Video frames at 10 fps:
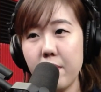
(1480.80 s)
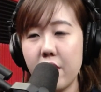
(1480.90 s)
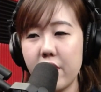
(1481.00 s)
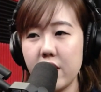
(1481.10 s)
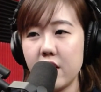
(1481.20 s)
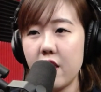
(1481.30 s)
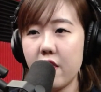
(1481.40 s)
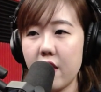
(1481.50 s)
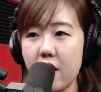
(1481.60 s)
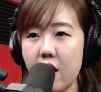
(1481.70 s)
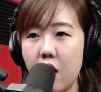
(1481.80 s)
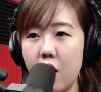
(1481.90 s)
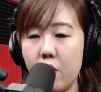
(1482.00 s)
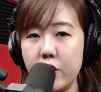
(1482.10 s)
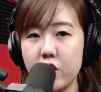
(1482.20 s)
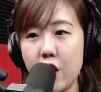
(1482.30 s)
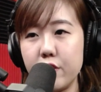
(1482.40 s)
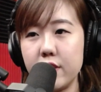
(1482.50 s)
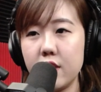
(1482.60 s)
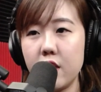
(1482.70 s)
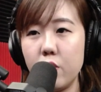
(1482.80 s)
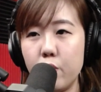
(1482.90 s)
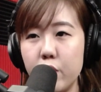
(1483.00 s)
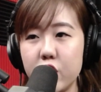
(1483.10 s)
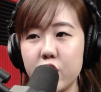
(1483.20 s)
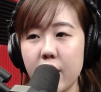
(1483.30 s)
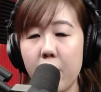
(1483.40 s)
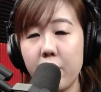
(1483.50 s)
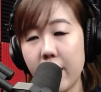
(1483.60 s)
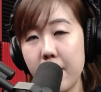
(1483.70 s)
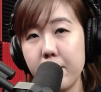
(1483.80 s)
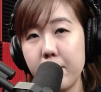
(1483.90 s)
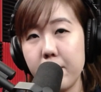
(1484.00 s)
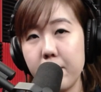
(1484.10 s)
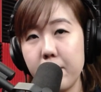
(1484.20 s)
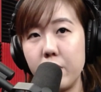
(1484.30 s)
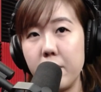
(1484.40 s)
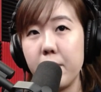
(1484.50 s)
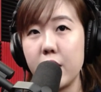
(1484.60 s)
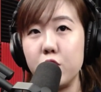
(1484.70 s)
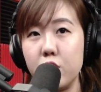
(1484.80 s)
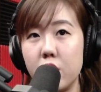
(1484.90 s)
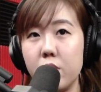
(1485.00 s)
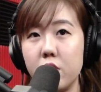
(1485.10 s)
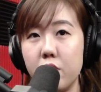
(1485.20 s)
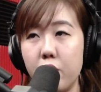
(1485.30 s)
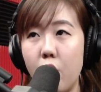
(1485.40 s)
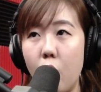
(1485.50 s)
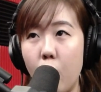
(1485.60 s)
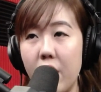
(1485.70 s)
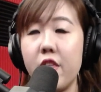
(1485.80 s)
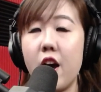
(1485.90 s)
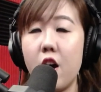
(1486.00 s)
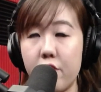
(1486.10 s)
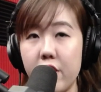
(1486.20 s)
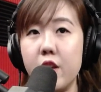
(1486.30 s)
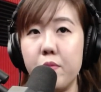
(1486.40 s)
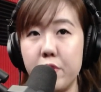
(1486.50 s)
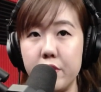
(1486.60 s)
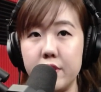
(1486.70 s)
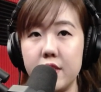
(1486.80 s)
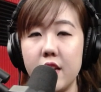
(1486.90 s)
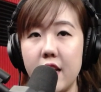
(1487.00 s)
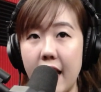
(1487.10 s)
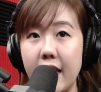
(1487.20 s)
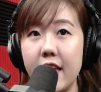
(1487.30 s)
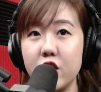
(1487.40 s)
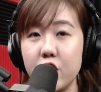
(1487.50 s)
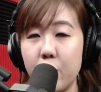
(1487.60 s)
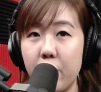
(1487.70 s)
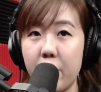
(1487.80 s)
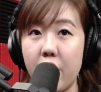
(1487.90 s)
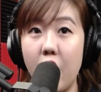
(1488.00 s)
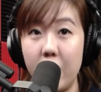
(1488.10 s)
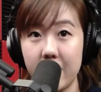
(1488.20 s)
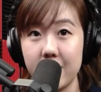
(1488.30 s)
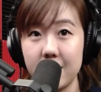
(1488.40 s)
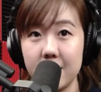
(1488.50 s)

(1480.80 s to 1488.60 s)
But rather than that, we try to see which type of campaigns would be best suitable for what they're already producing and engaging with their audience.